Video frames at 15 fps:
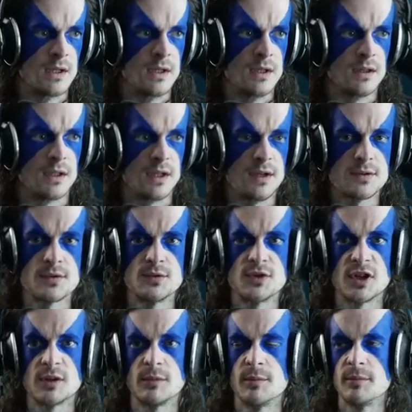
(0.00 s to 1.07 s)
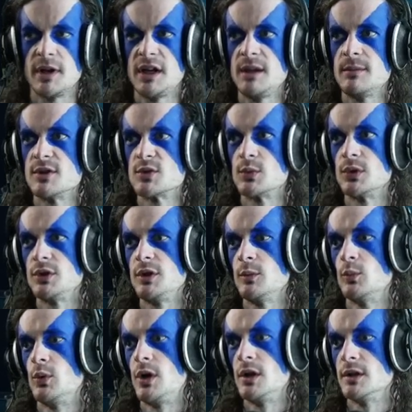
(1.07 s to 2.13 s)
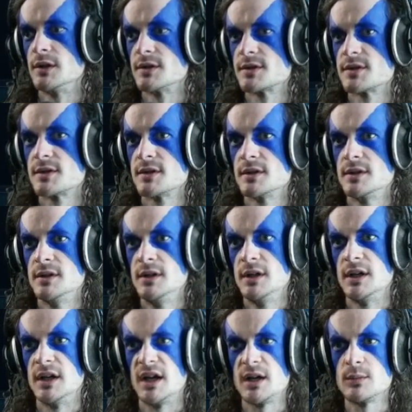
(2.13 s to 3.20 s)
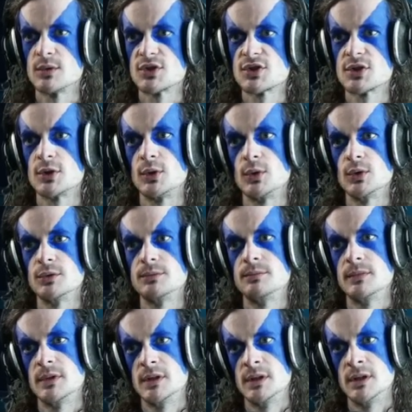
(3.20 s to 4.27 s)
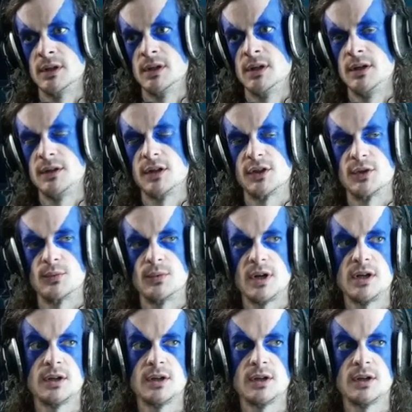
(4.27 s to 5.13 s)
Ladies and gentlemen, my name is William Wallace, and I was told that the Reynor